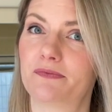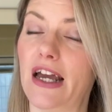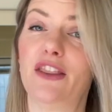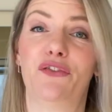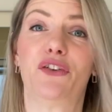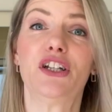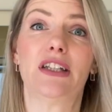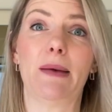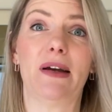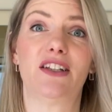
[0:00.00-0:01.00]
And the first
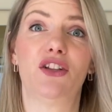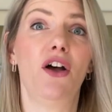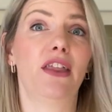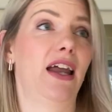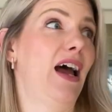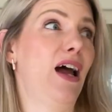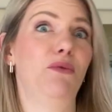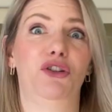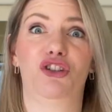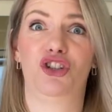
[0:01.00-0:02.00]
time I saw that, I
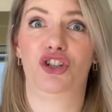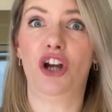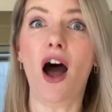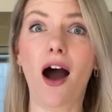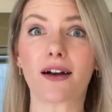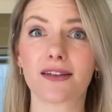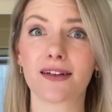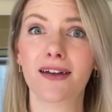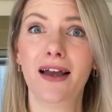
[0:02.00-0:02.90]
was shocked.